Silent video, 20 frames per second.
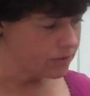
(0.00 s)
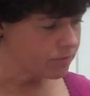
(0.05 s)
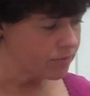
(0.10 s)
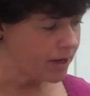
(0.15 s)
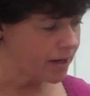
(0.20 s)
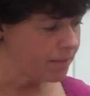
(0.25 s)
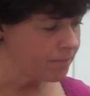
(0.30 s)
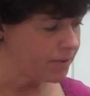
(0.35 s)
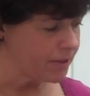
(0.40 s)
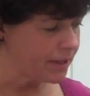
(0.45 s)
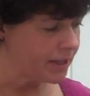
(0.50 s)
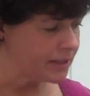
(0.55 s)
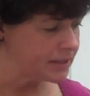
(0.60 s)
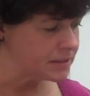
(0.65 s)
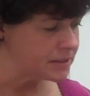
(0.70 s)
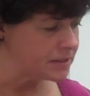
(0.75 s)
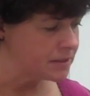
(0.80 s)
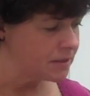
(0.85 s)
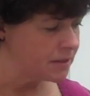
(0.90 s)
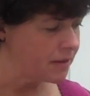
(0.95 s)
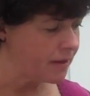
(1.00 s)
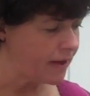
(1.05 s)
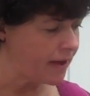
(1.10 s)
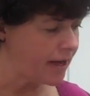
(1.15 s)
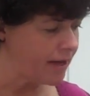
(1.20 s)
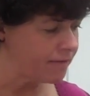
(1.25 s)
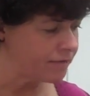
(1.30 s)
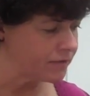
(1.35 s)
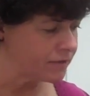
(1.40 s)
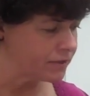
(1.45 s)
the right place, I
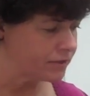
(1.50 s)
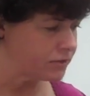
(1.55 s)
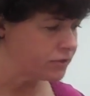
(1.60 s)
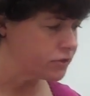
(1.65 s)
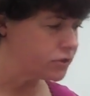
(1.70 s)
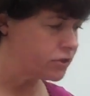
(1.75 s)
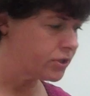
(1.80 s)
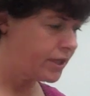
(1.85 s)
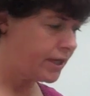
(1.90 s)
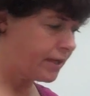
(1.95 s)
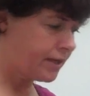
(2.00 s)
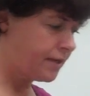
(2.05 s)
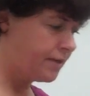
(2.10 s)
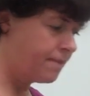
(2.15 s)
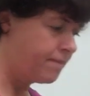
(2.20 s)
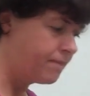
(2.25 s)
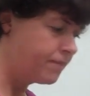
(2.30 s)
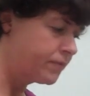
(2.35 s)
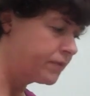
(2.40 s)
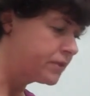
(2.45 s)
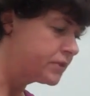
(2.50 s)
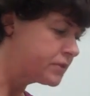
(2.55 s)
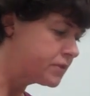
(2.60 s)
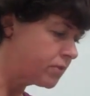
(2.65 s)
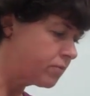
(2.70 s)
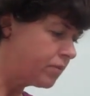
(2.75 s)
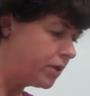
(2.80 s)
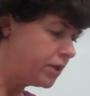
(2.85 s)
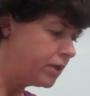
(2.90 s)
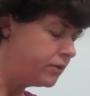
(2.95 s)
have a little trick.
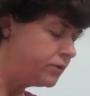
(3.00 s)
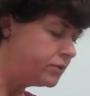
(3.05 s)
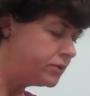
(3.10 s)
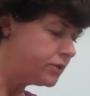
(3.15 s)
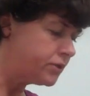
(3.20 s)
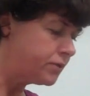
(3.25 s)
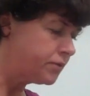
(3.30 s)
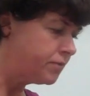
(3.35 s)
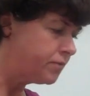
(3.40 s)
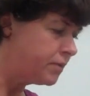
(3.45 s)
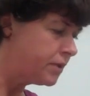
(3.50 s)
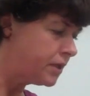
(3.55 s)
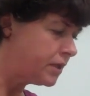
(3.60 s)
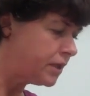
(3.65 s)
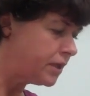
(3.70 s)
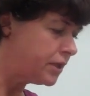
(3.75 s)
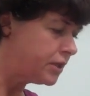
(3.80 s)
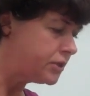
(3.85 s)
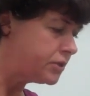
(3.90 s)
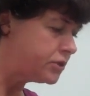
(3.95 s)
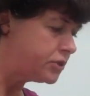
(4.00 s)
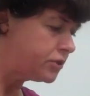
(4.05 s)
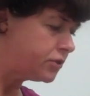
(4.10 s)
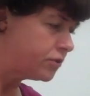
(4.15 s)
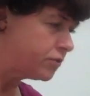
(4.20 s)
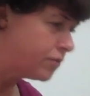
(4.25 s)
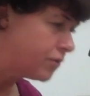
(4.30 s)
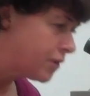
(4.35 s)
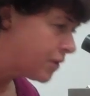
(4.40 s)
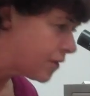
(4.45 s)
So what you do is
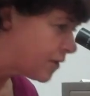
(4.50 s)
you